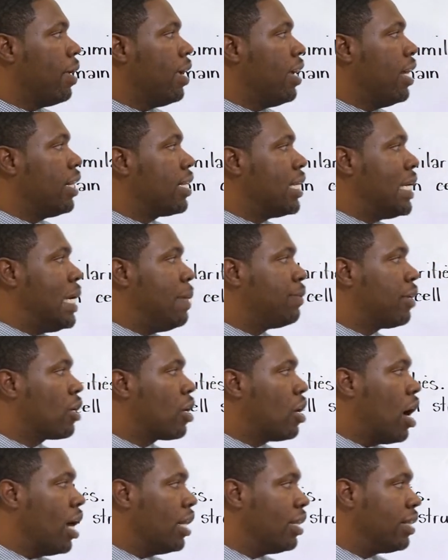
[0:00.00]
It keeps the
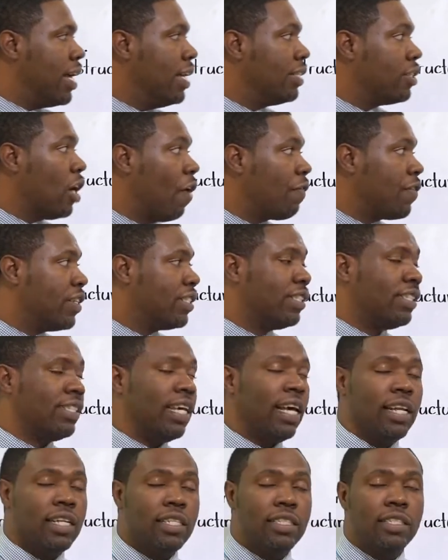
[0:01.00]
contents of the
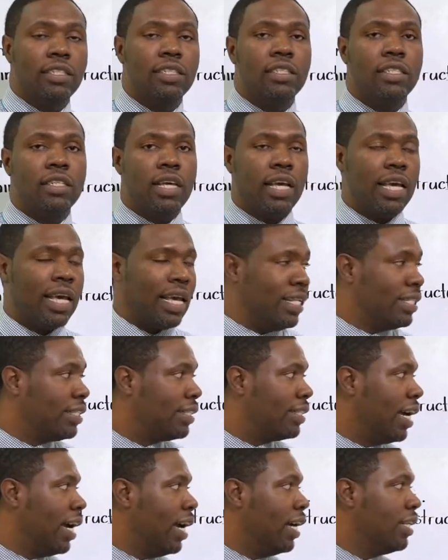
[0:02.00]
cell
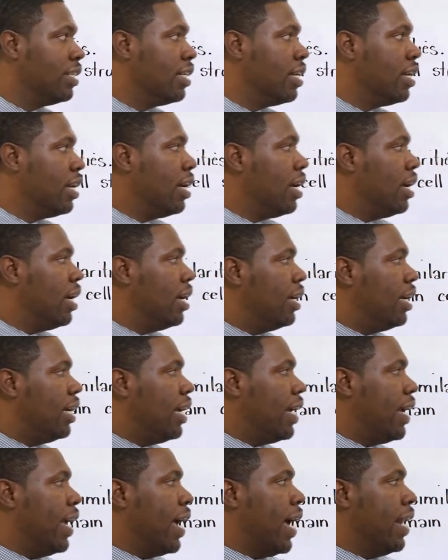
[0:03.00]
inside,
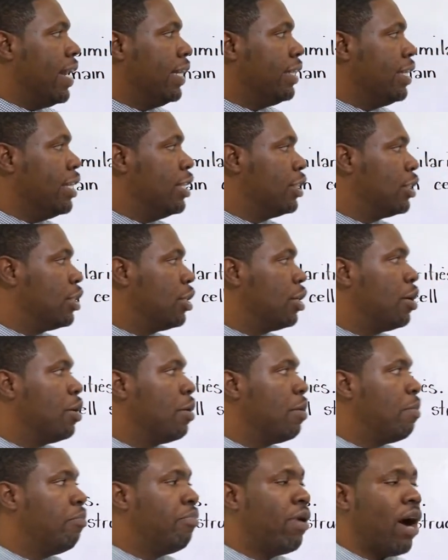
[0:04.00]
and it is
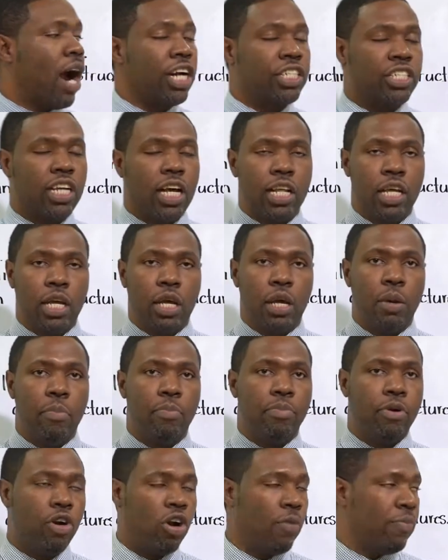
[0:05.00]
partially
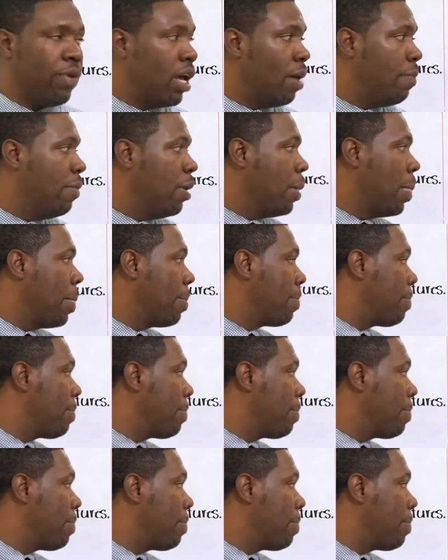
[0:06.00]
permeable.